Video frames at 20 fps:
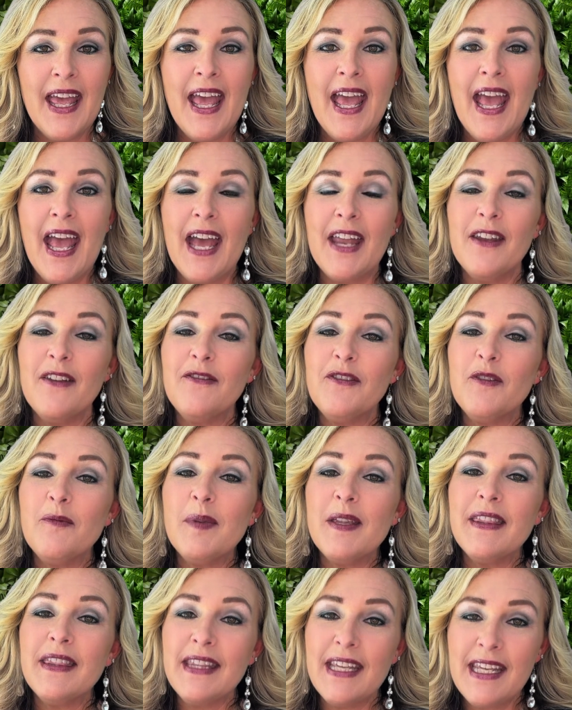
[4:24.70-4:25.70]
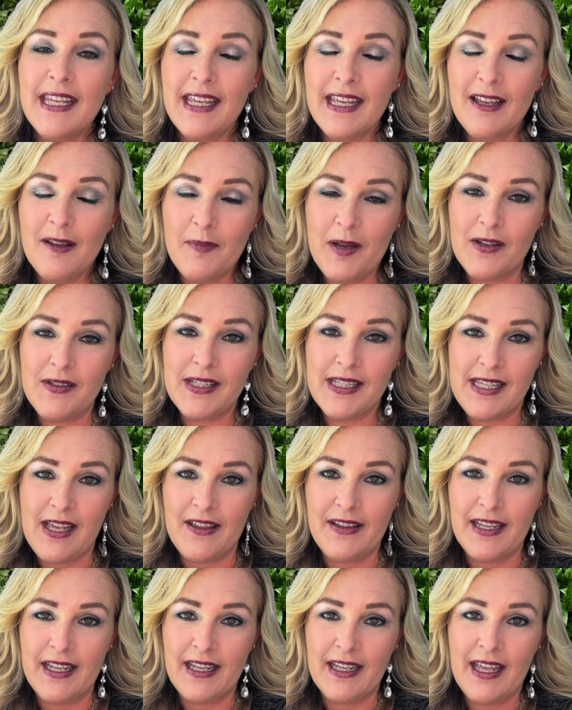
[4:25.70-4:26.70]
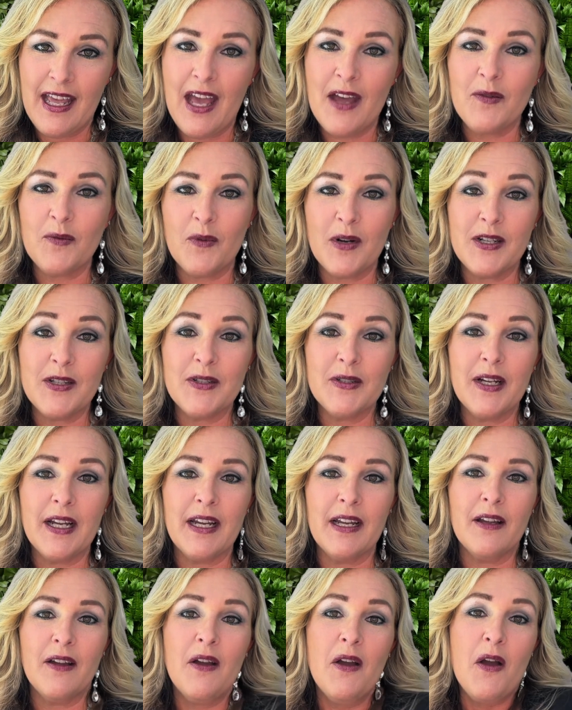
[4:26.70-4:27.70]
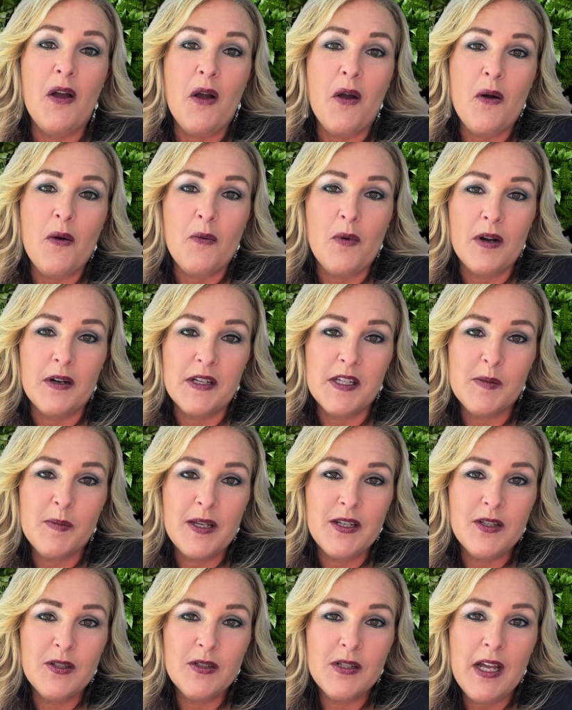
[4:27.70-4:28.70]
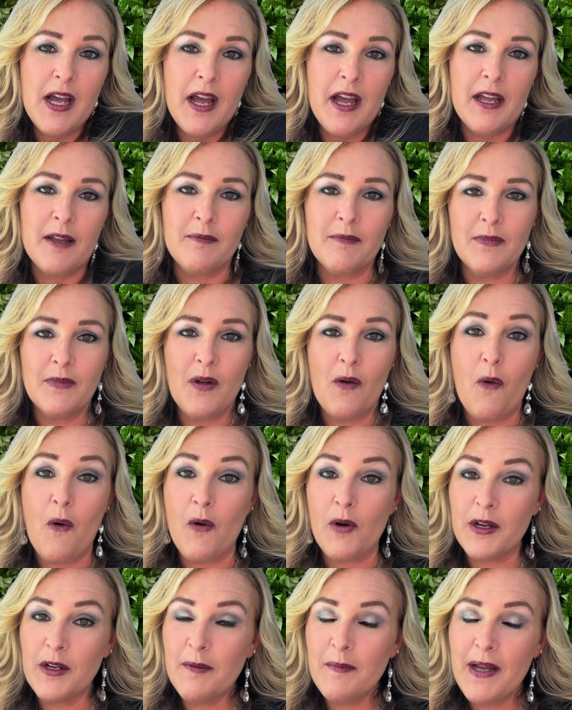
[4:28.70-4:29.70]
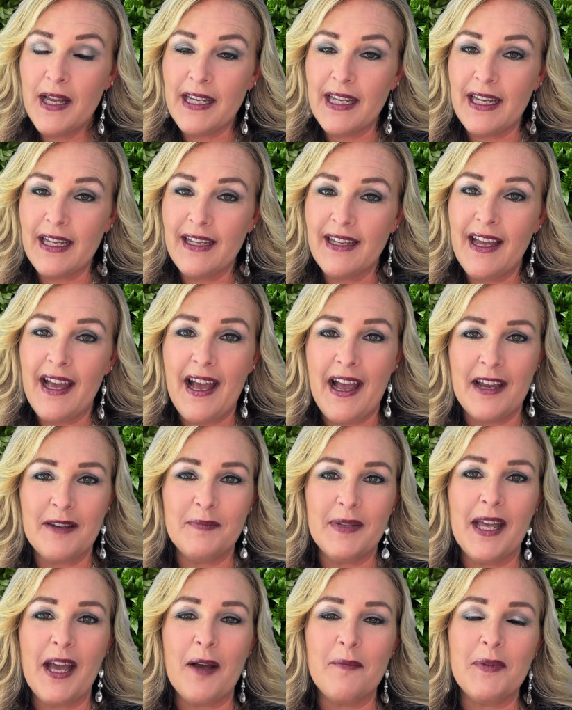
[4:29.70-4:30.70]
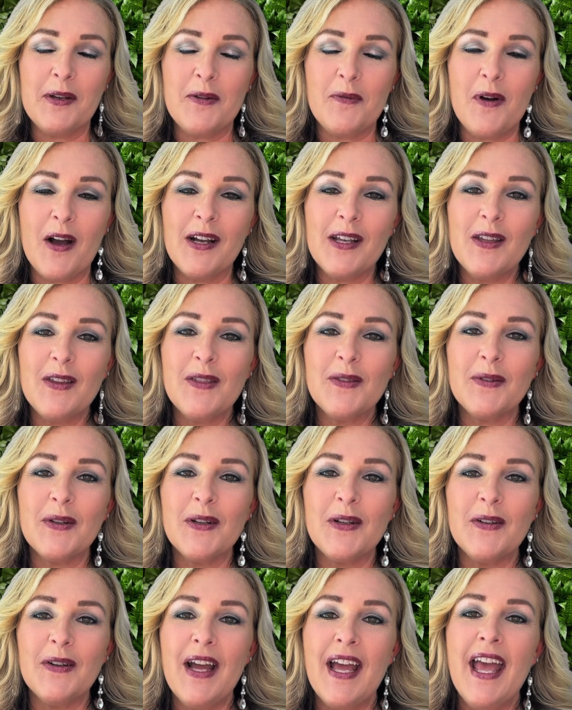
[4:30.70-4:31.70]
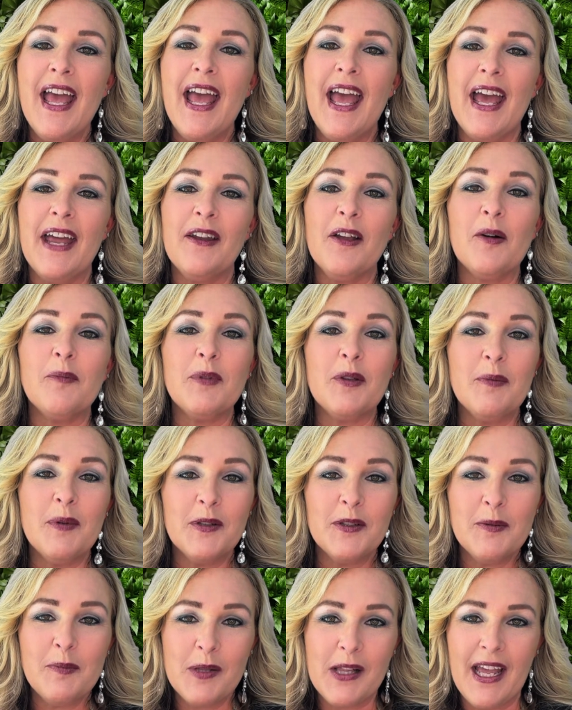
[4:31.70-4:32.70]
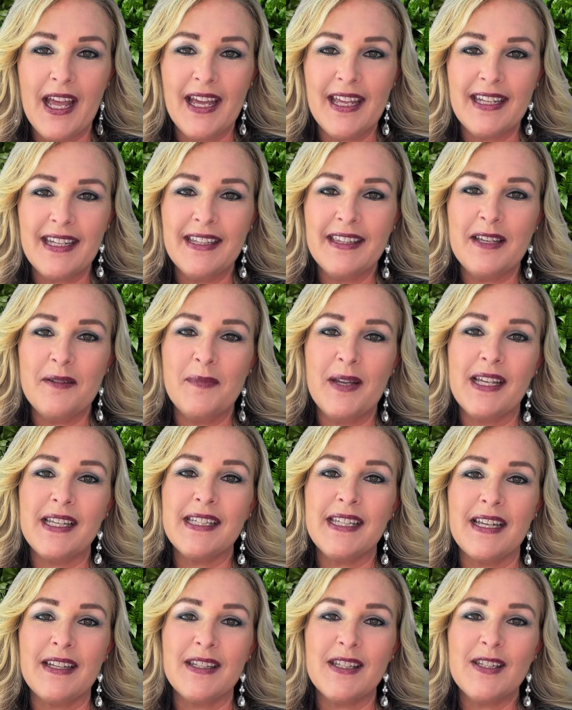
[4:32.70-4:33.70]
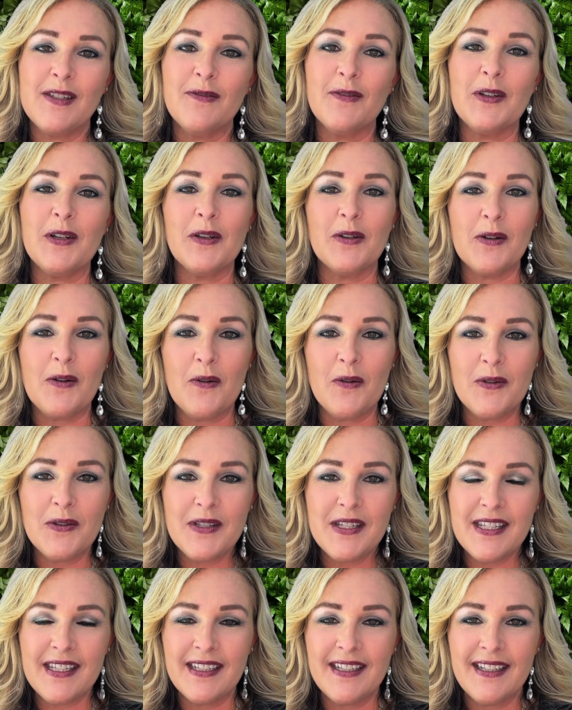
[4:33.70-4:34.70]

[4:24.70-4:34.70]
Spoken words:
And if you've been thinking about selling and wondering where to spend your time or your money, I'd be happy to walk you through and help you build a plan that makes sense for your goals.